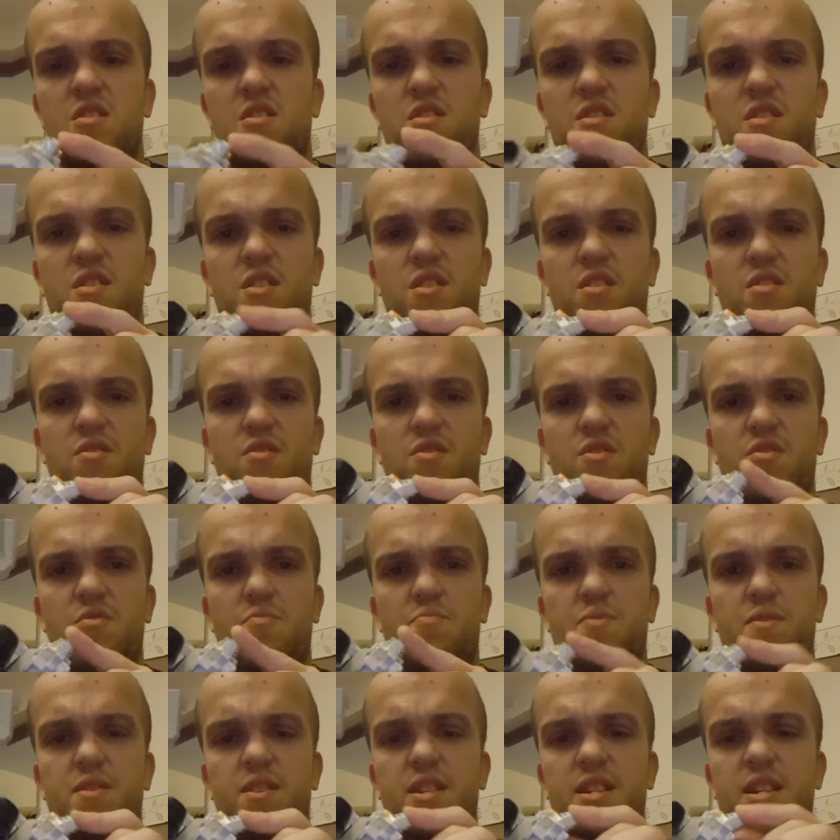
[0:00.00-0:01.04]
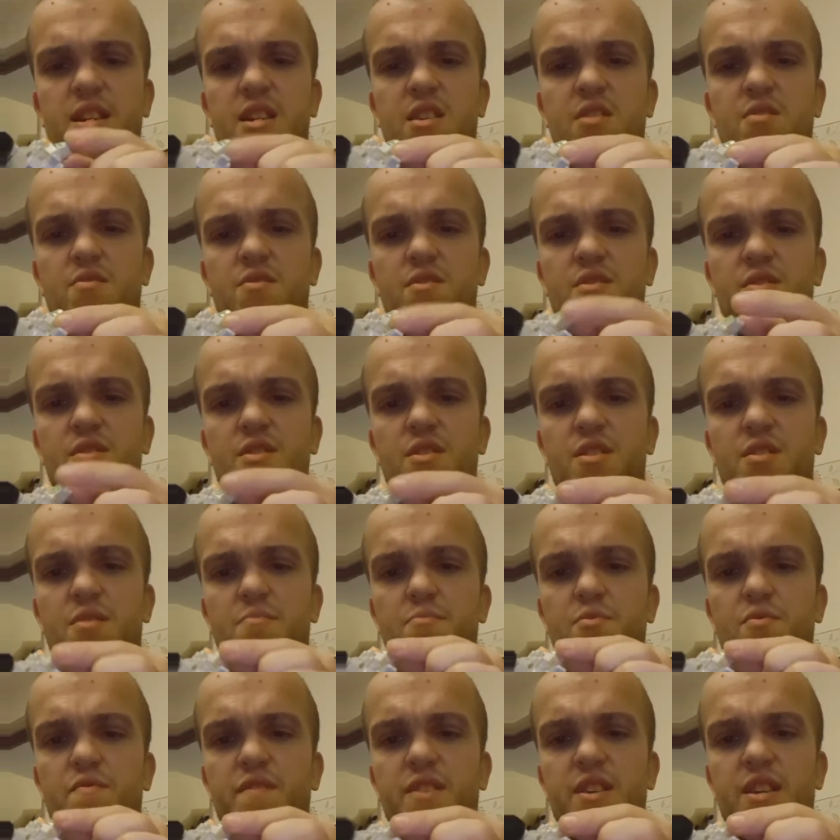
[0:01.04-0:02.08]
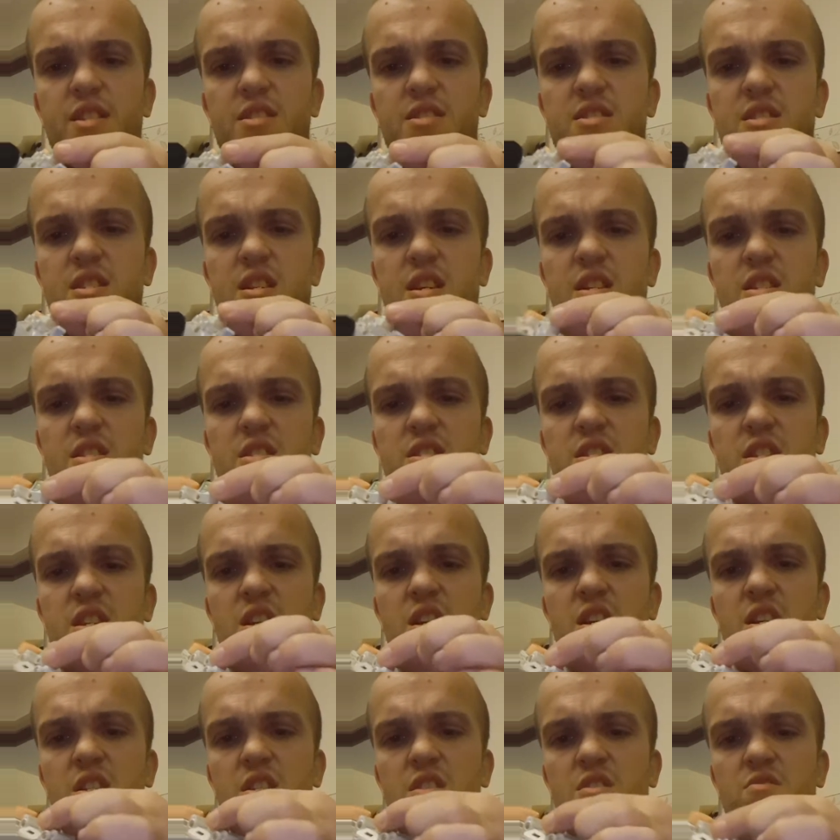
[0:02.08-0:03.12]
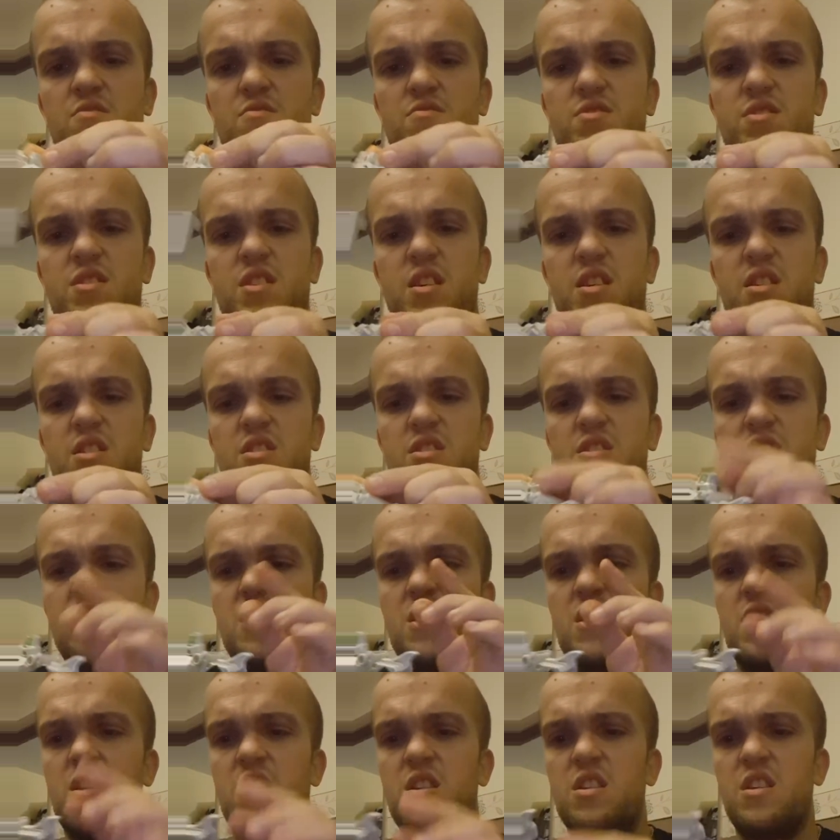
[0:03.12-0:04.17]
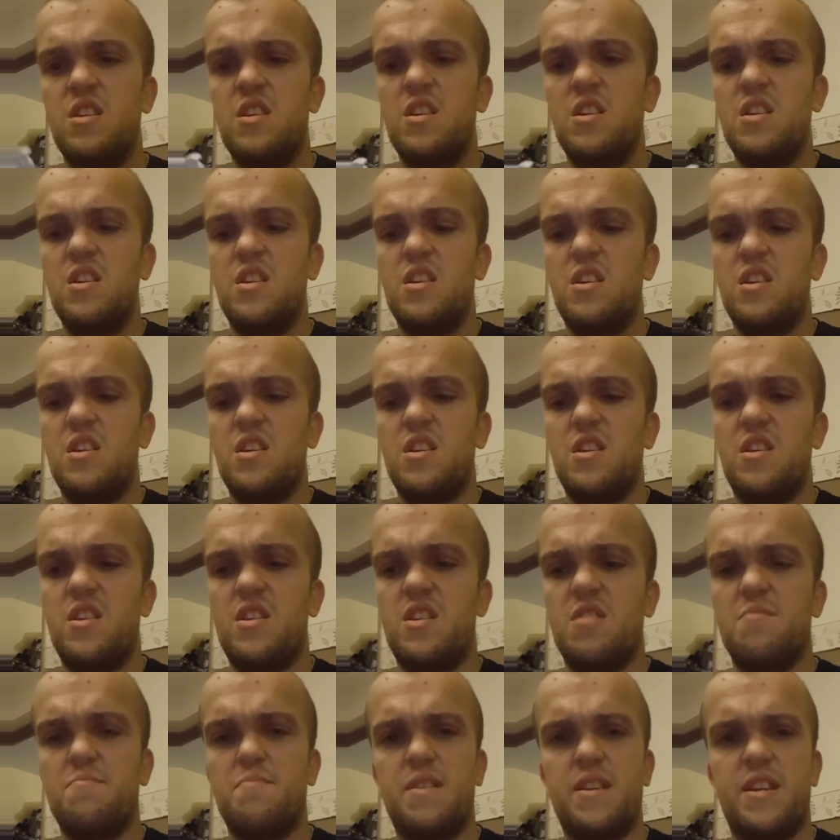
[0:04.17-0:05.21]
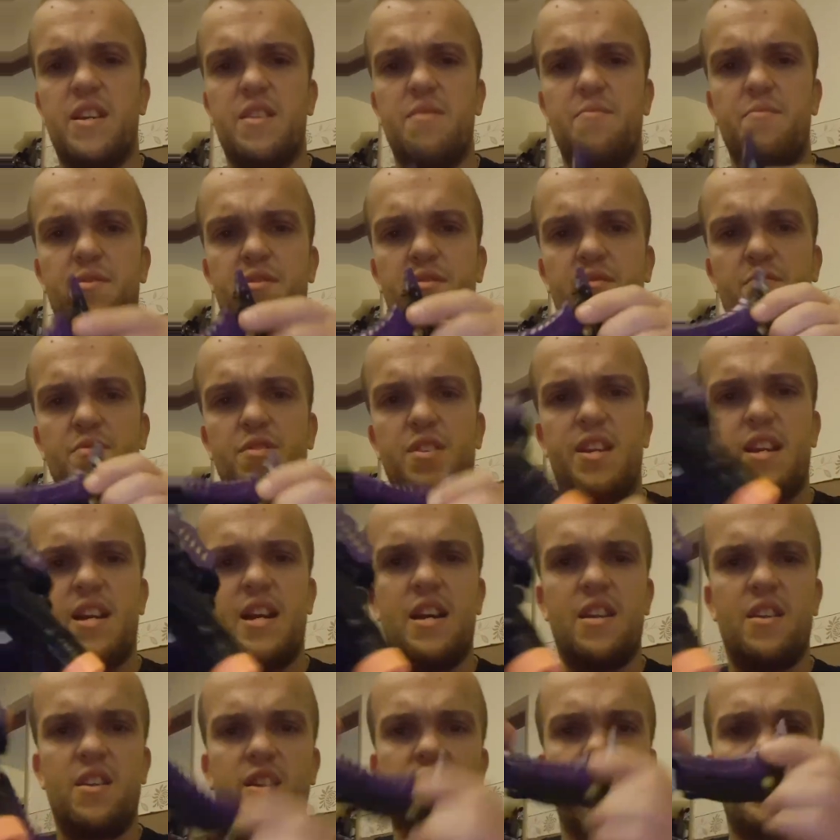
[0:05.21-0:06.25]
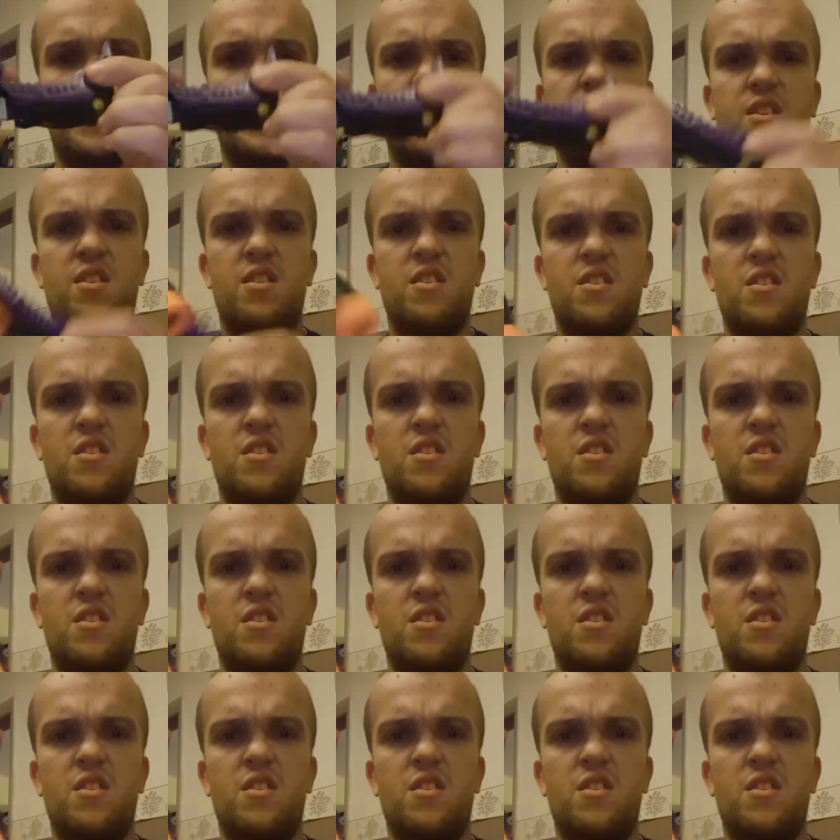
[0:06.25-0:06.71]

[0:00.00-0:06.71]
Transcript: You can look up and down. You can move your head side to side. Look side to side. You can make him do the can-can.